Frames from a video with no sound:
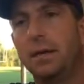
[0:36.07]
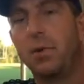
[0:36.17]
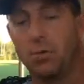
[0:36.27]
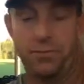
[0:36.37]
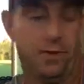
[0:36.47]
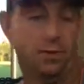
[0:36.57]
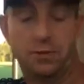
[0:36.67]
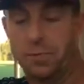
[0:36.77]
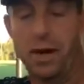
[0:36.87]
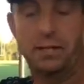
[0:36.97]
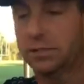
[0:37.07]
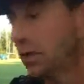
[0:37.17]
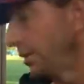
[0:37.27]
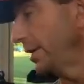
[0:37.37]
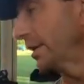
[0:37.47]
Mark Fields
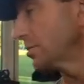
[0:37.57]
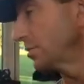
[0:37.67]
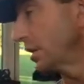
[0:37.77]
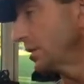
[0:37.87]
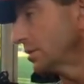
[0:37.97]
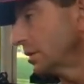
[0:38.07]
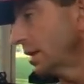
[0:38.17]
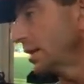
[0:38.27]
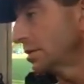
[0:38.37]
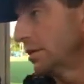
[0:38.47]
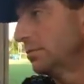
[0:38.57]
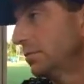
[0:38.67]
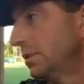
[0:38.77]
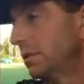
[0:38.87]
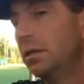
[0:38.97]
practiced all day yesterday, so he
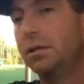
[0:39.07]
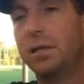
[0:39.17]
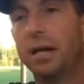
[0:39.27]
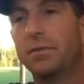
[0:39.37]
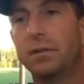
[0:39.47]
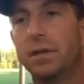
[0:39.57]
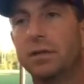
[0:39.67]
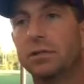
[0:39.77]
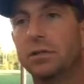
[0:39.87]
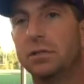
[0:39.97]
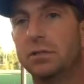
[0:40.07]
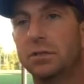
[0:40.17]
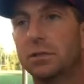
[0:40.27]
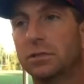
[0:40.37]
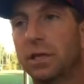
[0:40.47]
did everything. Looks good.
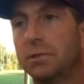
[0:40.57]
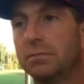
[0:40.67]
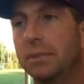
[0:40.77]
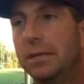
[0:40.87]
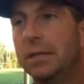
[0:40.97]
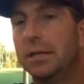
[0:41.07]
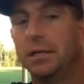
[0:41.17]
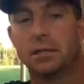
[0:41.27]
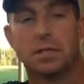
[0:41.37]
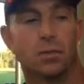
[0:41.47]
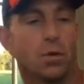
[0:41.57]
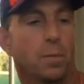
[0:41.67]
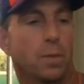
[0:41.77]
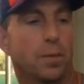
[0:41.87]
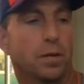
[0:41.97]
So looks like we're going
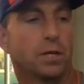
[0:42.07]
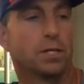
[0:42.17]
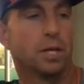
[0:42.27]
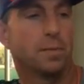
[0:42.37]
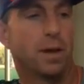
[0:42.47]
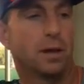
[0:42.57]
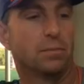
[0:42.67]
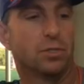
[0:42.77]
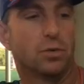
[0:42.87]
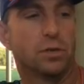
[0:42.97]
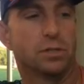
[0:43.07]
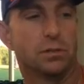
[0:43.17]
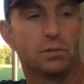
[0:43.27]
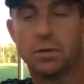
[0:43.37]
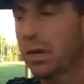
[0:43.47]
to be in pretty good shape. Adam Choice,
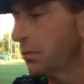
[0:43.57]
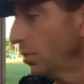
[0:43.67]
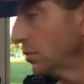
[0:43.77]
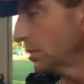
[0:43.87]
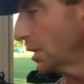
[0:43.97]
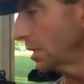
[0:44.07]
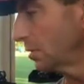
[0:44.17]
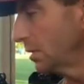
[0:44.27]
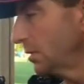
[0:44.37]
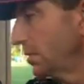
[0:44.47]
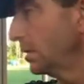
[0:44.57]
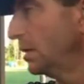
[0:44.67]
who kind of rolled his ankle, he